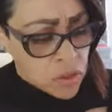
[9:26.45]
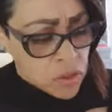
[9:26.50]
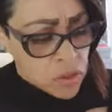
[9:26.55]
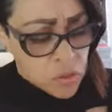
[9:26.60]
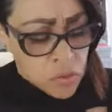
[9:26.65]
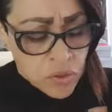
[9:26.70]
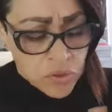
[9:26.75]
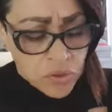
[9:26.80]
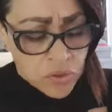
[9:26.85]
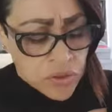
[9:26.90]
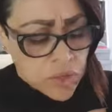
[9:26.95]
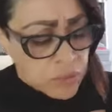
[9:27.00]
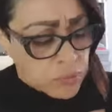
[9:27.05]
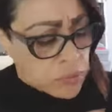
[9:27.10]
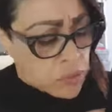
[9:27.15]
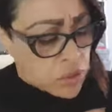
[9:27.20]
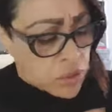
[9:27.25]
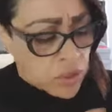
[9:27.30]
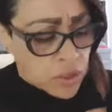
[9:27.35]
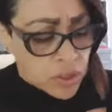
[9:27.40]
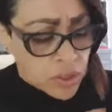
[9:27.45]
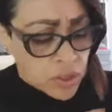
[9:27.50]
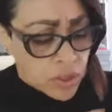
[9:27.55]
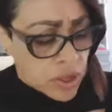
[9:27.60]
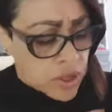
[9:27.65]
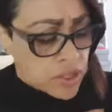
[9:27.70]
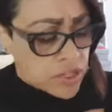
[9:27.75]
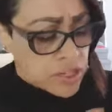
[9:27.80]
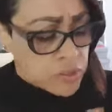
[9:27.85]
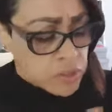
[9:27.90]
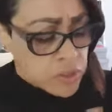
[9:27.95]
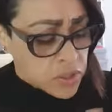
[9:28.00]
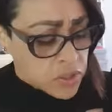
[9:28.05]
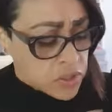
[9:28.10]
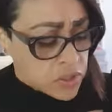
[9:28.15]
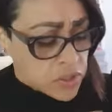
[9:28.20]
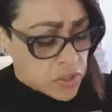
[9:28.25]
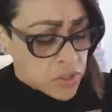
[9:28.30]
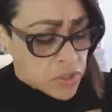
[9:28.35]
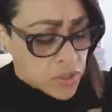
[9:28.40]
Twin flame union, guys,
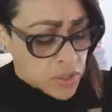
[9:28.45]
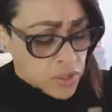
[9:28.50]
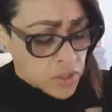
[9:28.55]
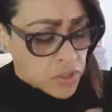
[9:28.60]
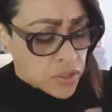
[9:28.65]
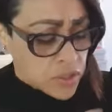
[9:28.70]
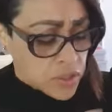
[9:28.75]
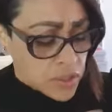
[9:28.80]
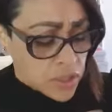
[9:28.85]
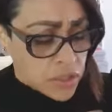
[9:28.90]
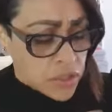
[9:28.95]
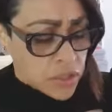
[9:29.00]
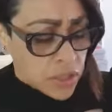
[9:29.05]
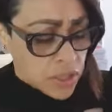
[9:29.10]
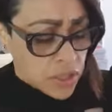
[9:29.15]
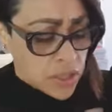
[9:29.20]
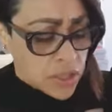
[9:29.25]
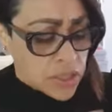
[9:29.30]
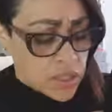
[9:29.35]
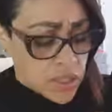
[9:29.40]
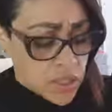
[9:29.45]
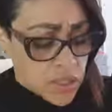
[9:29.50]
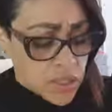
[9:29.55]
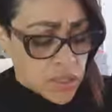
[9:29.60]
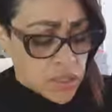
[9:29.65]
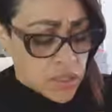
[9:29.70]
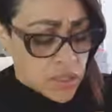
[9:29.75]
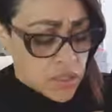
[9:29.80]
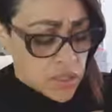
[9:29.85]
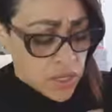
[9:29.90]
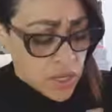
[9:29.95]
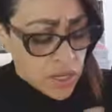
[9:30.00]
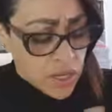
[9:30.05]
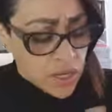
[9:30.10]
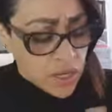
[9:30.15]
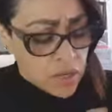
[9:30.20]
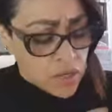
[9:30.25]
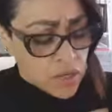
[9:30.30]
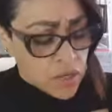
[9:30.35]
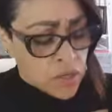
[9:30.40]
because this is needing to
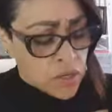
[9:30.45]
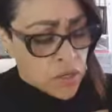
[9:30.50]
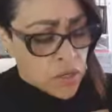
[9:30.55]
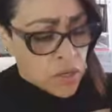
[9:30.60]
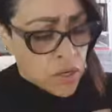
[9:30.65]
understand